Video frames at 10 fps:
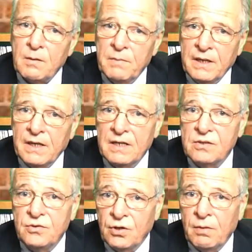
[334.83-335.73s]

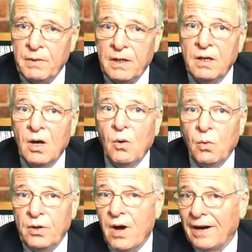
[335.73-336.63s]
because Germany
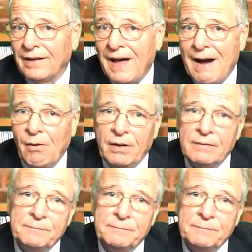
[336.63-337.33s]
would not allow it.